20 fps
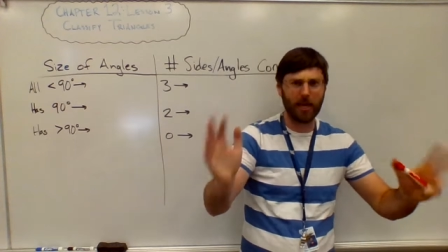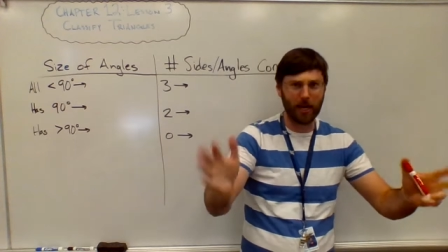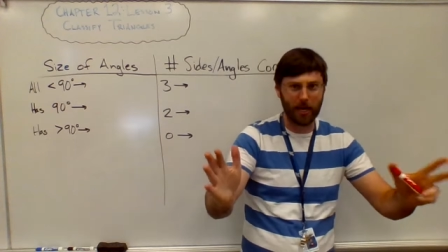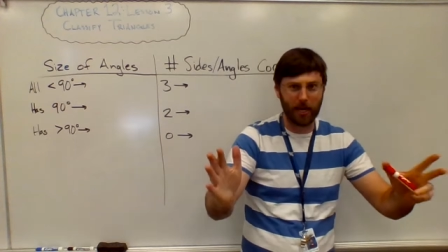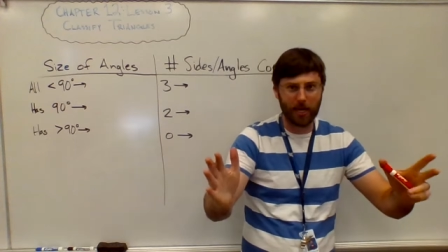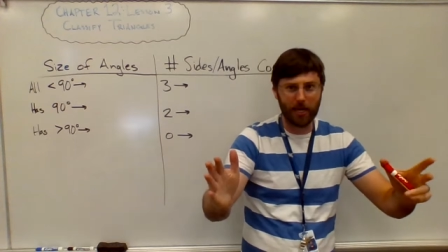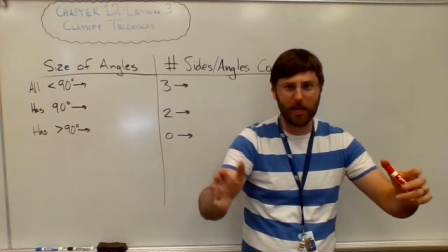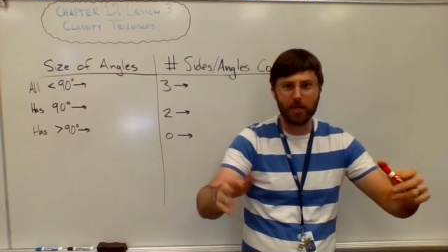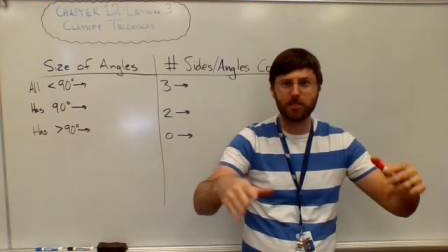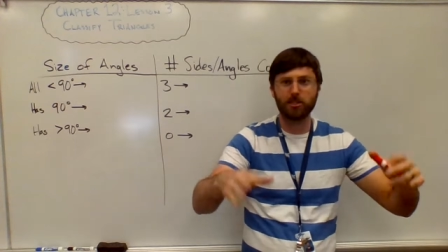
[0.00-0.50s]
in
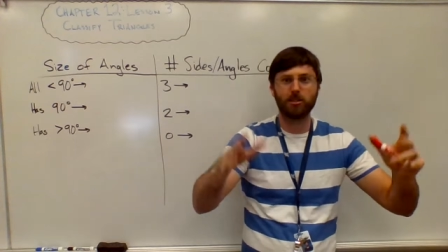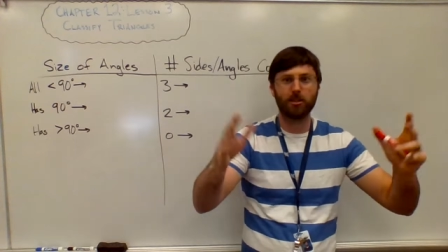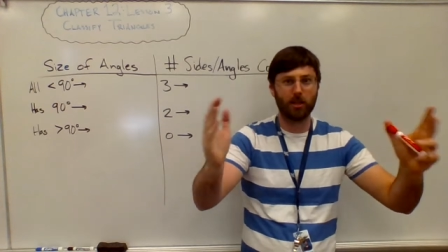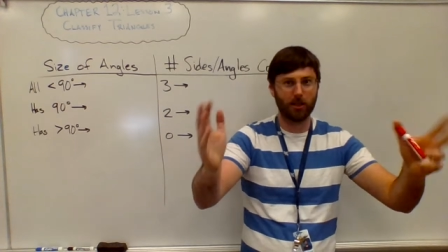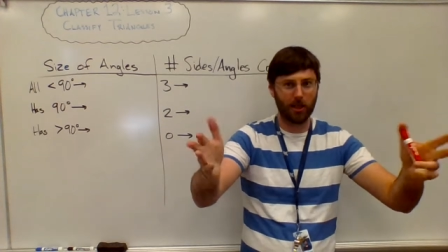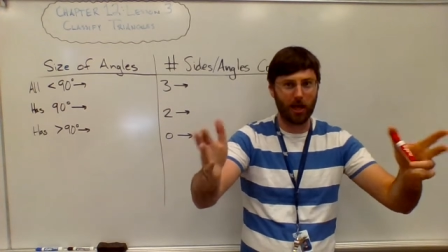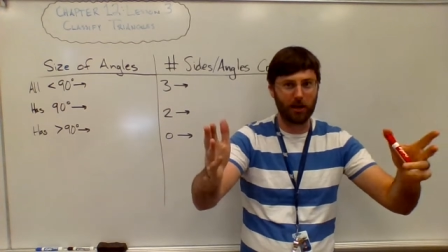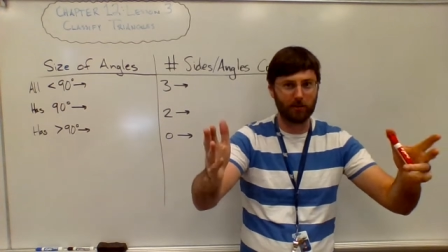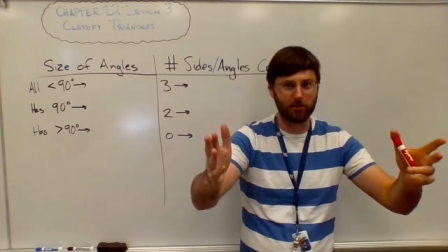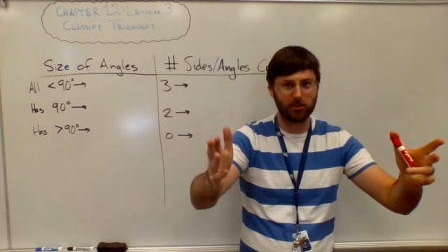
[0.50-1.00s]
any case, a
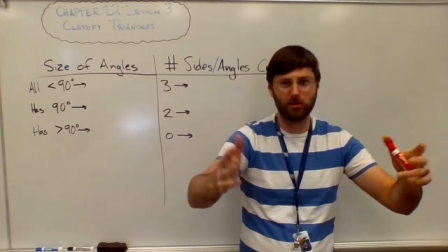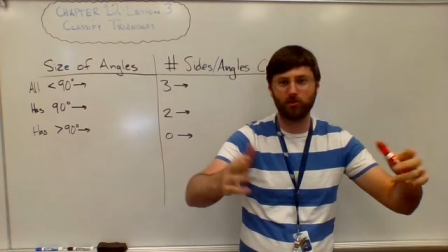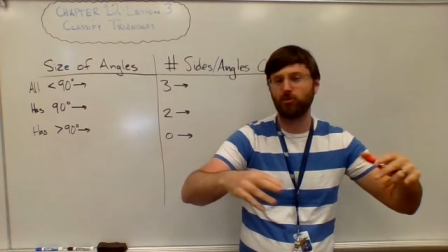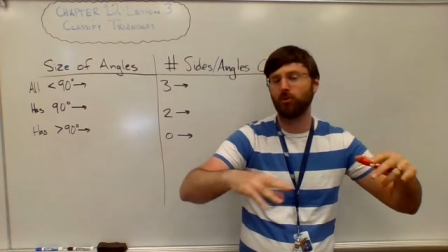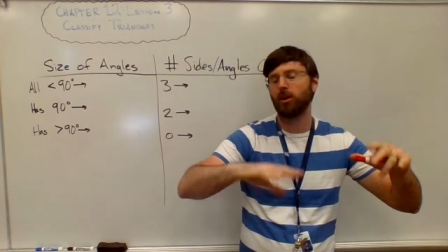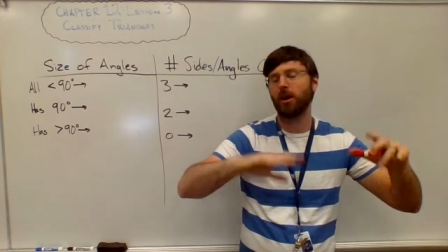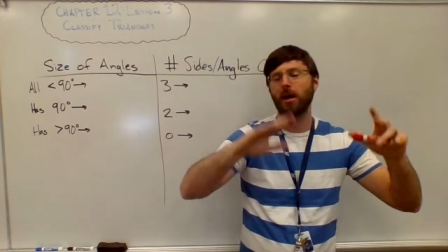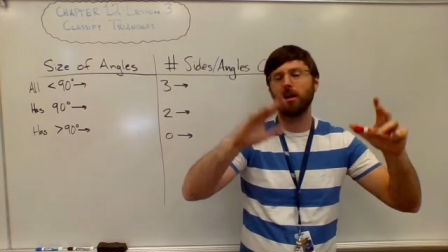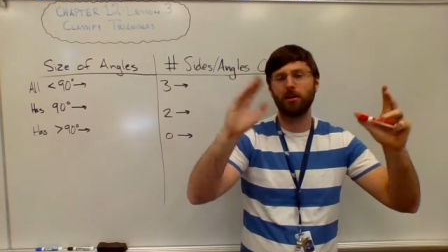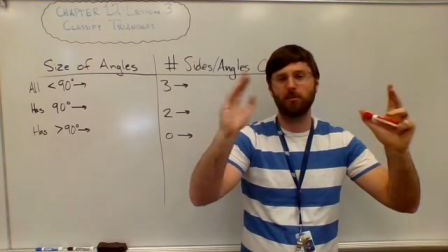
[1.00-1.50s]
lot of us have
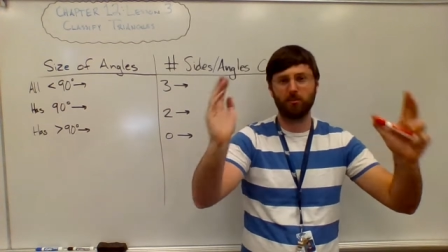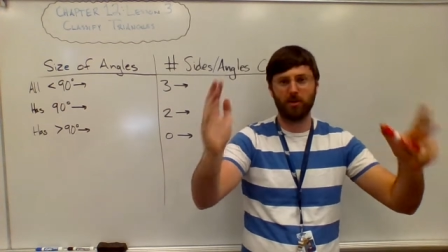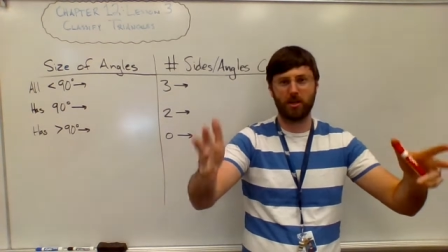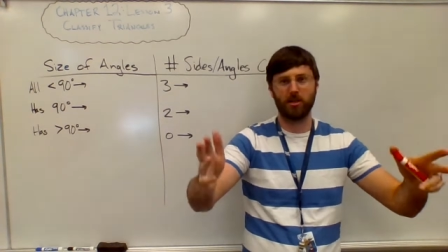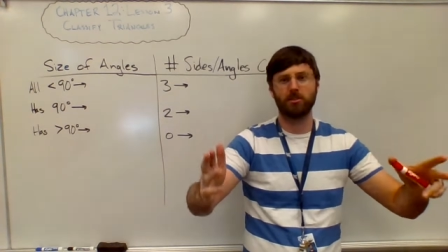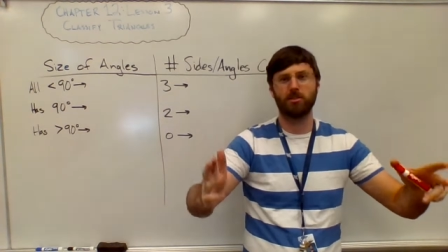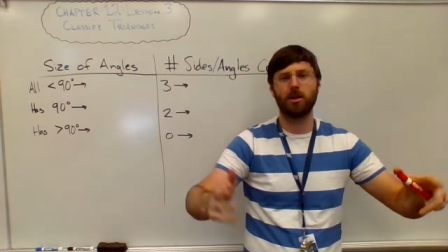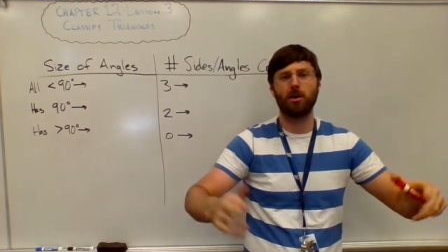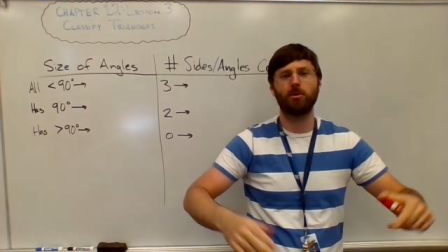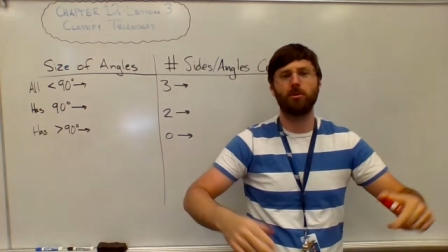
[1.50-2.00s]
forgotten them, and
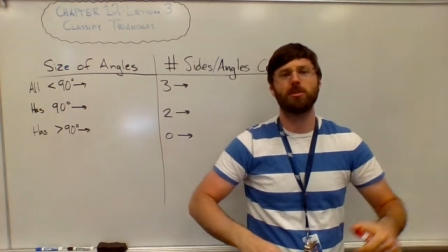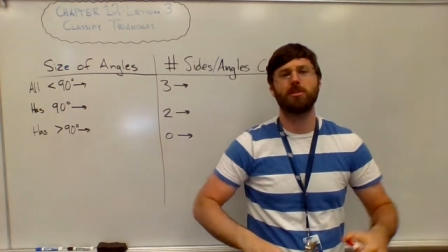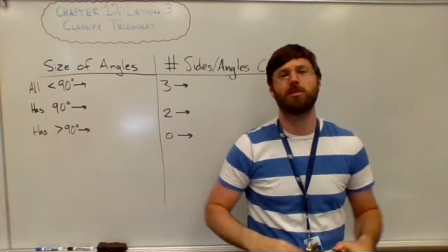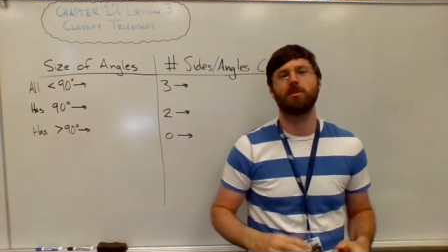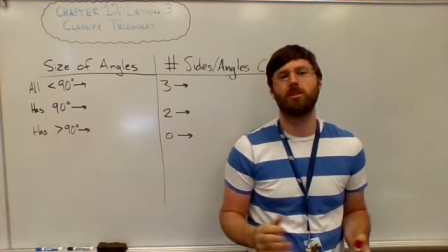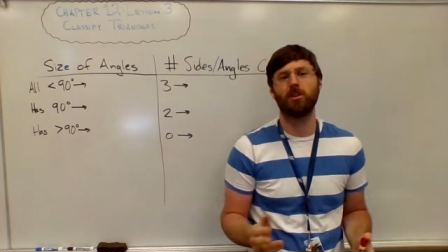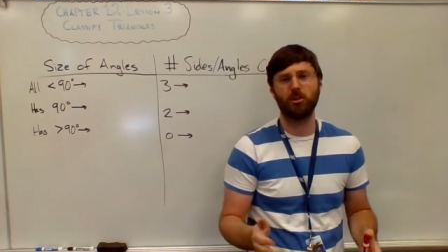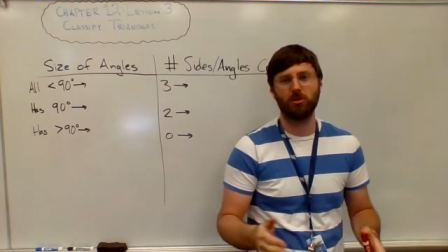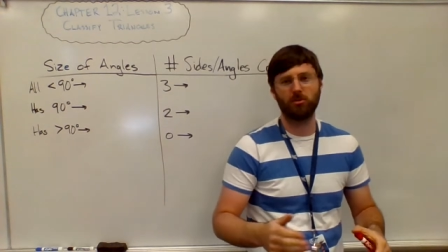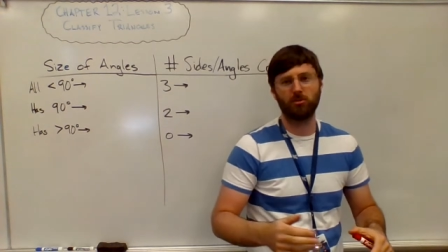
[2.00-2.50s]
it's always
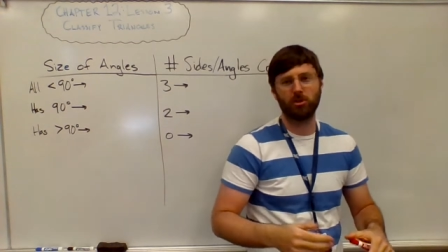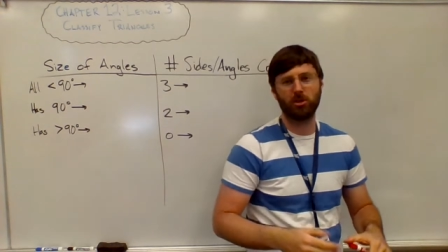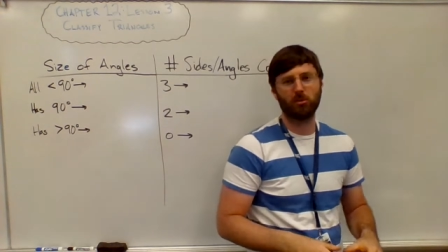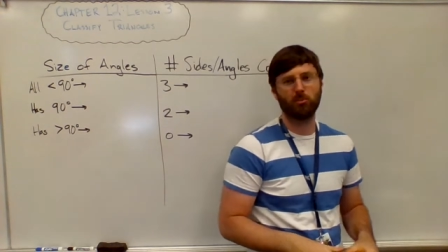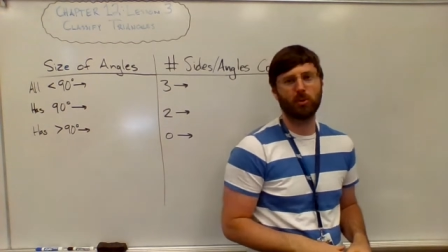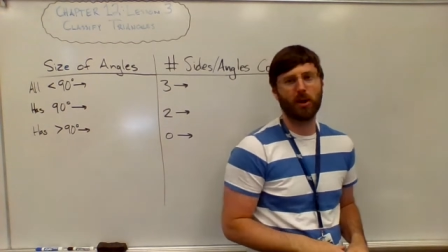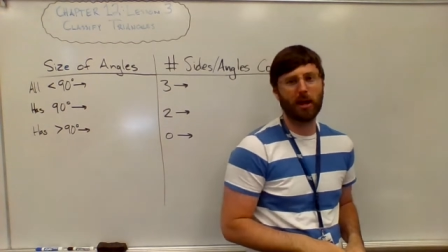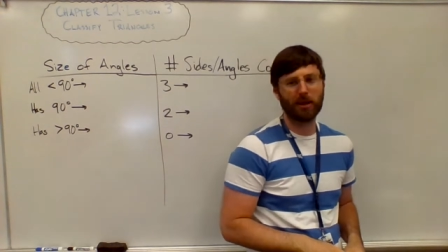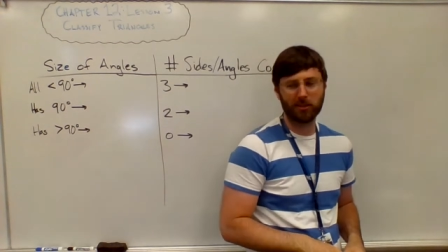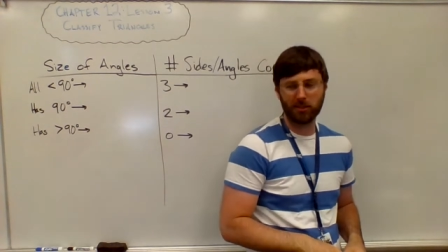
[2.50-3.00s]
good
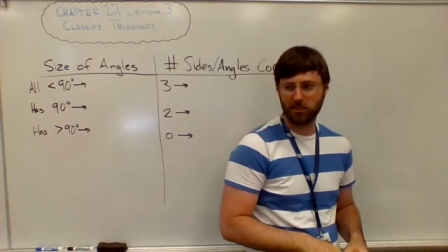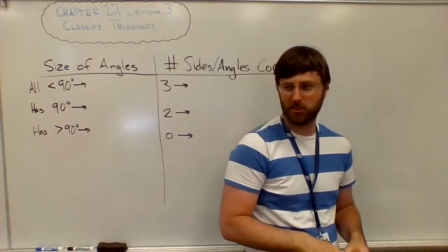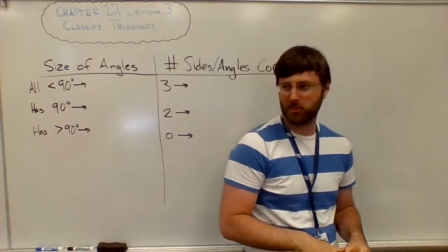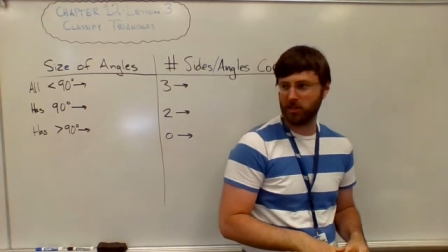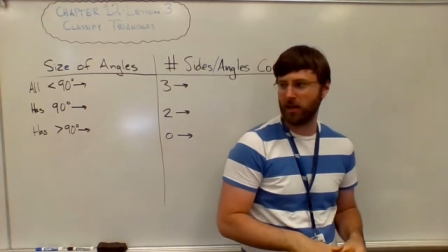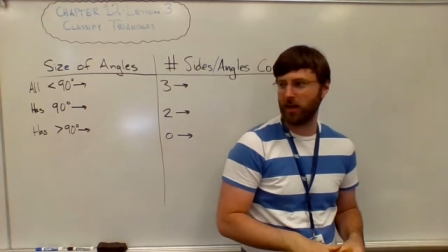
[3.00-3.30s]
practice